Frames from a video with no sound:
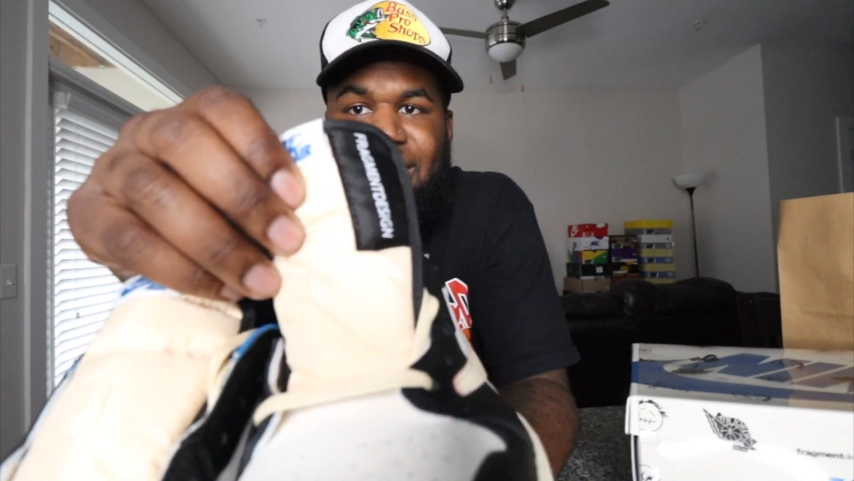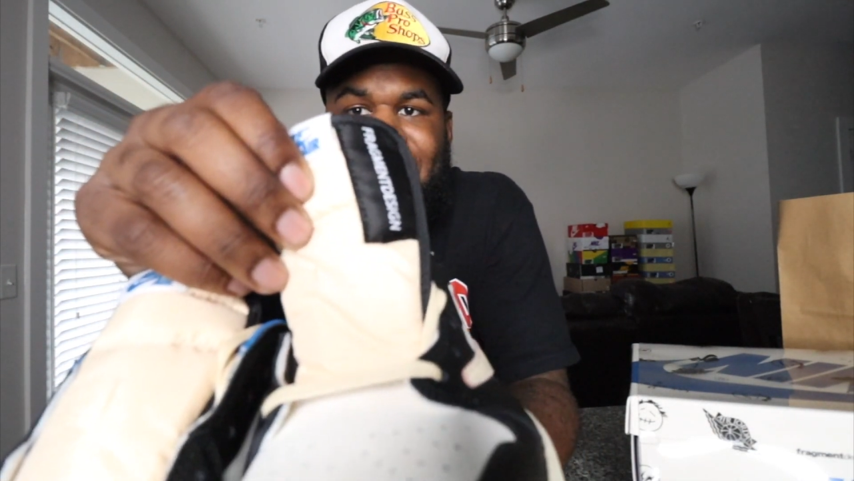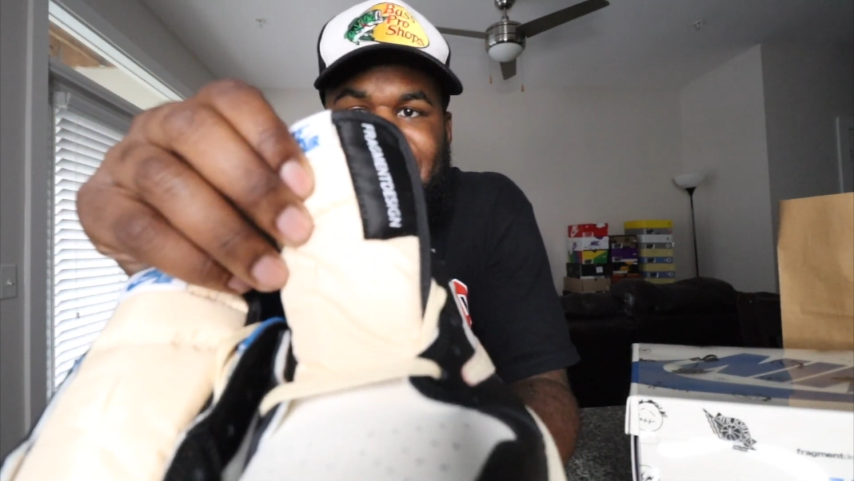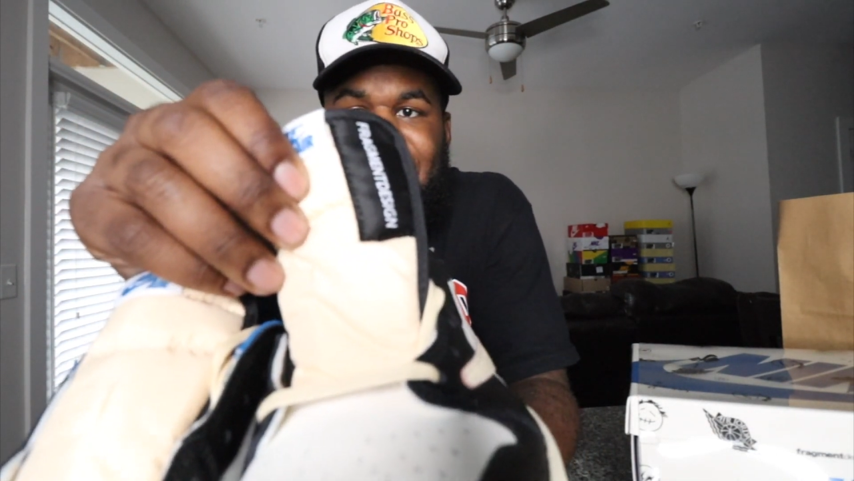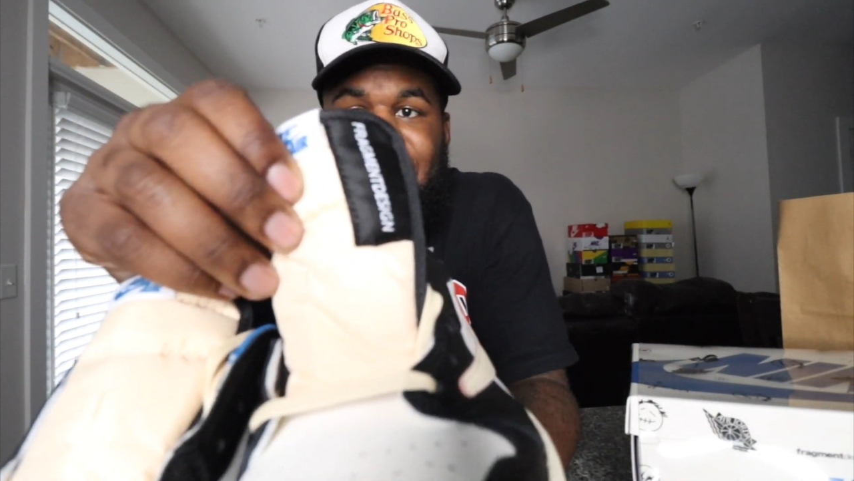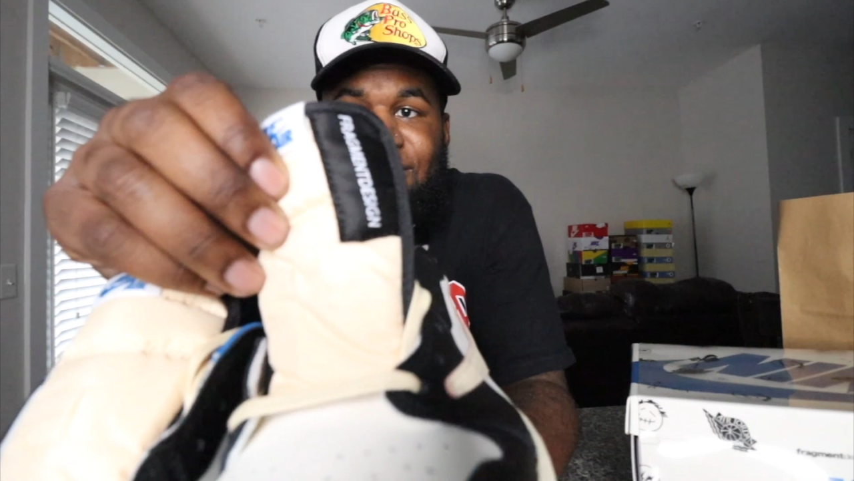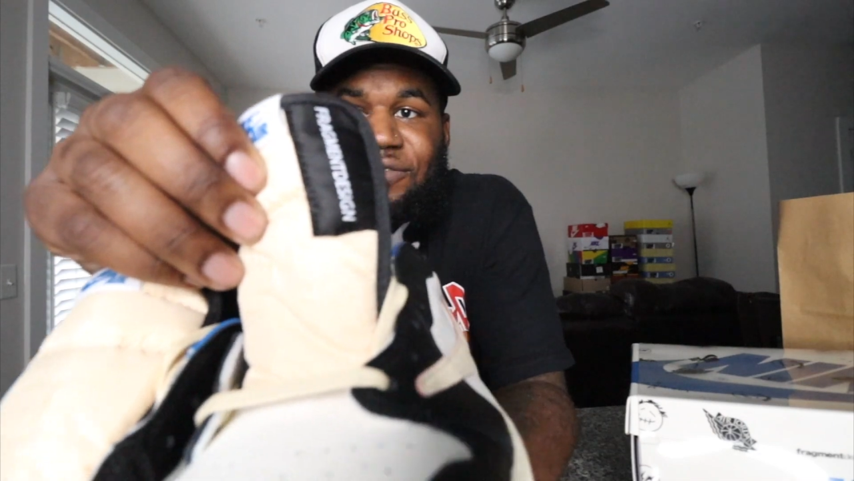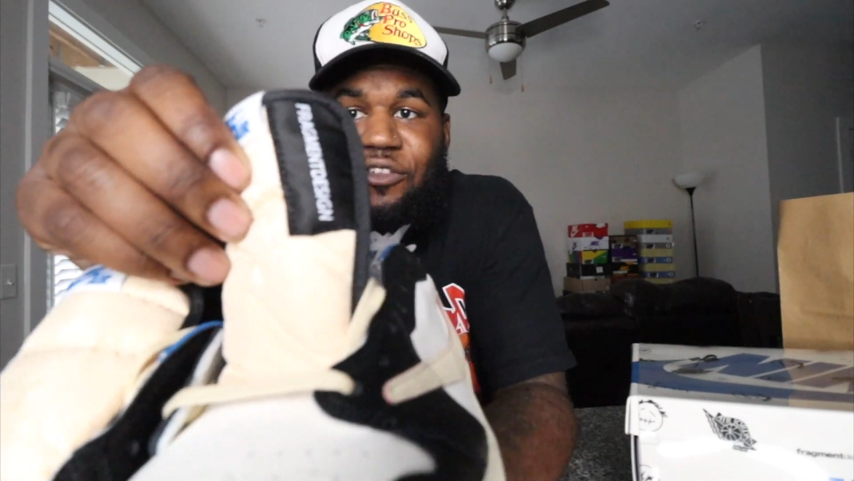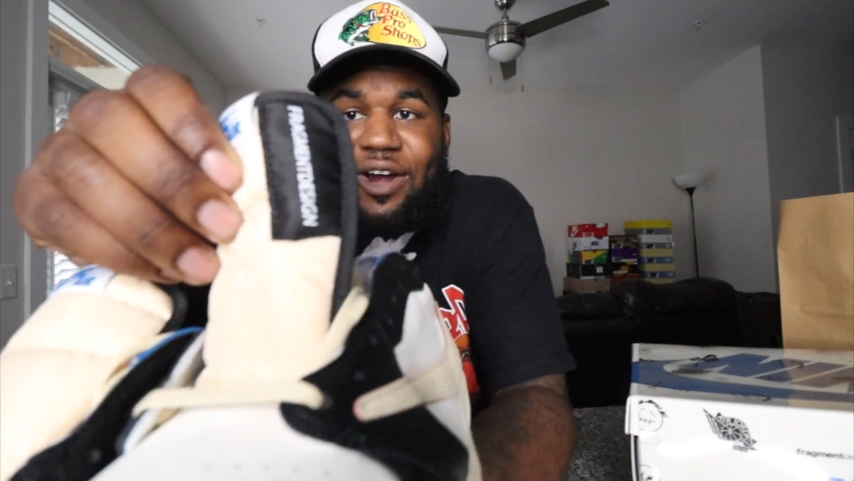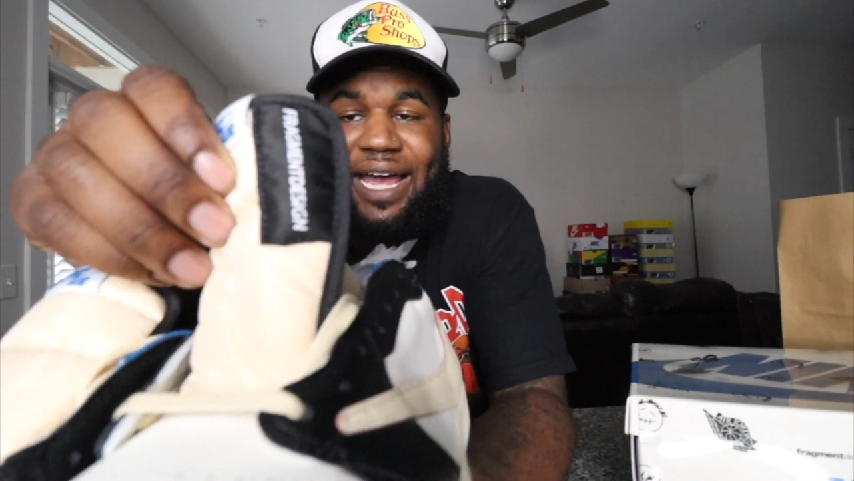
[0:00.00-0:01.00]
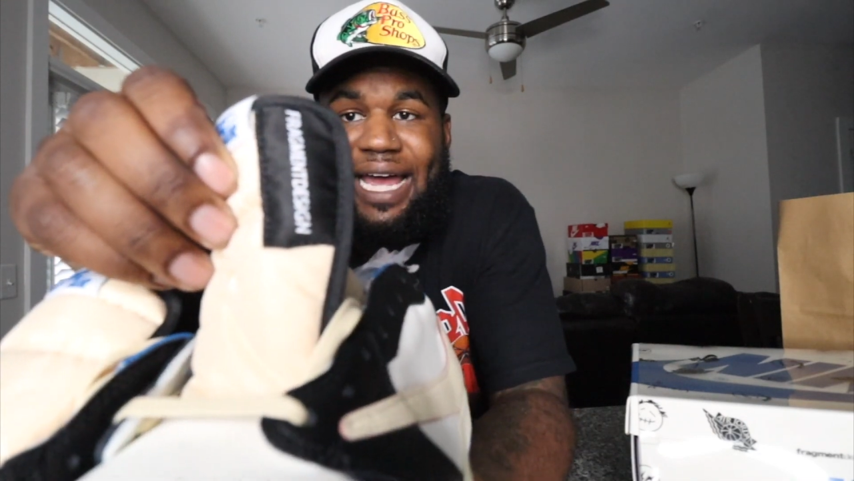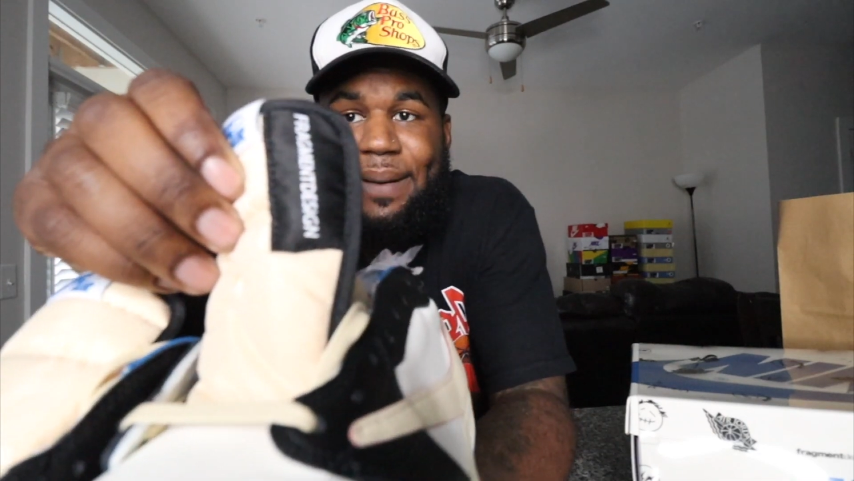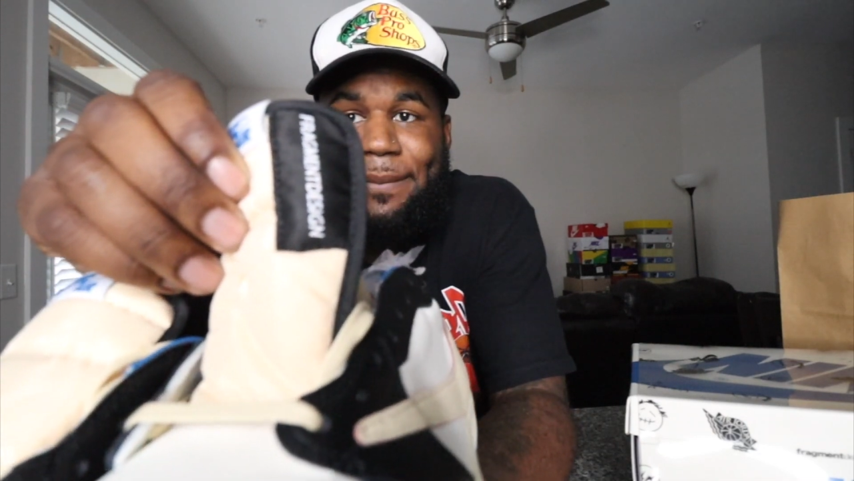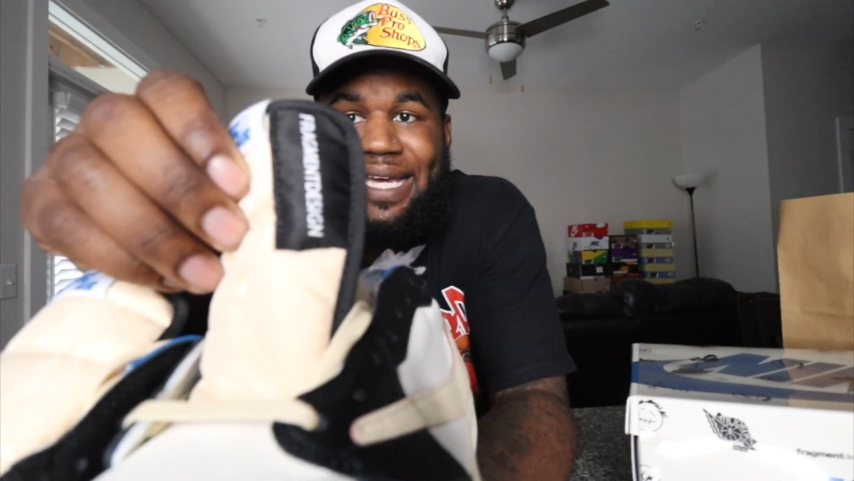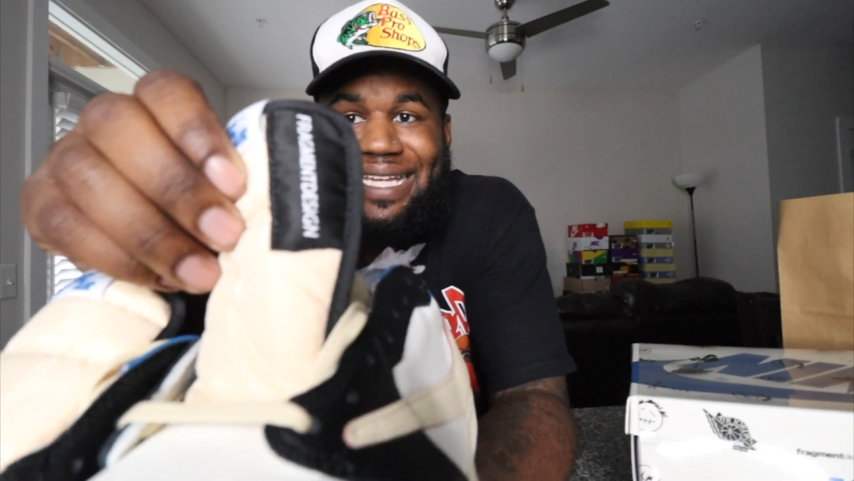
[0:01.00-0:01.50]
it says
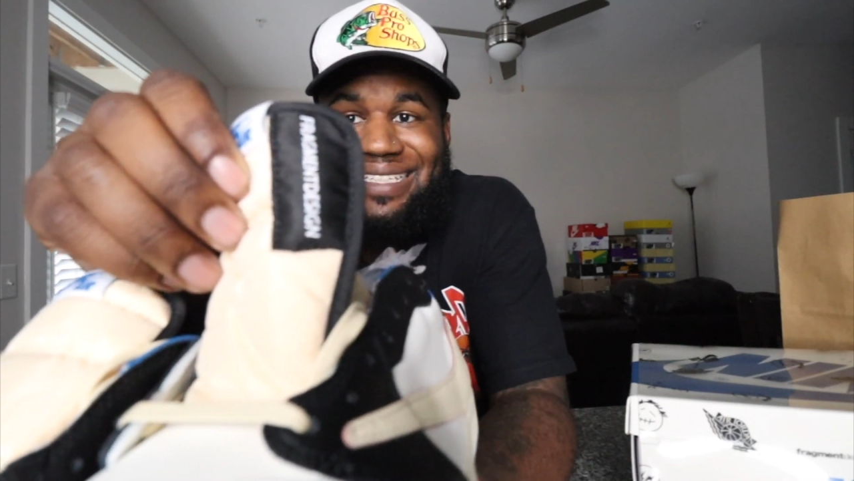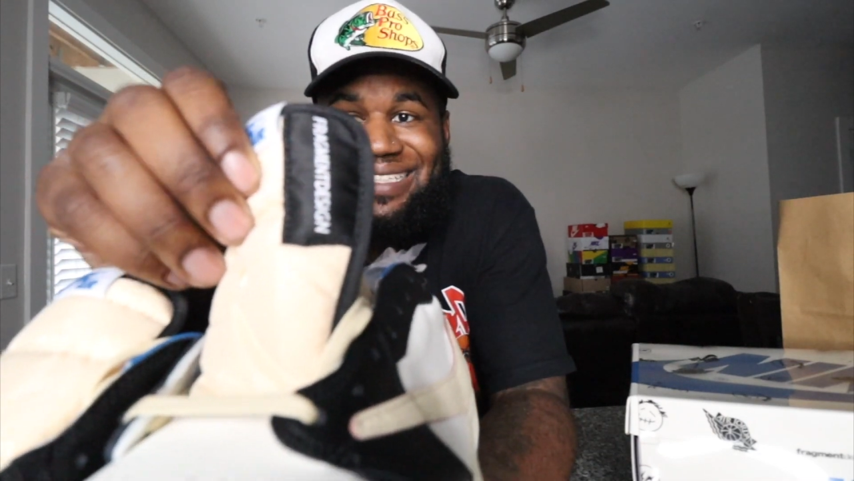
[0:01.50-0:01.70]
Fragment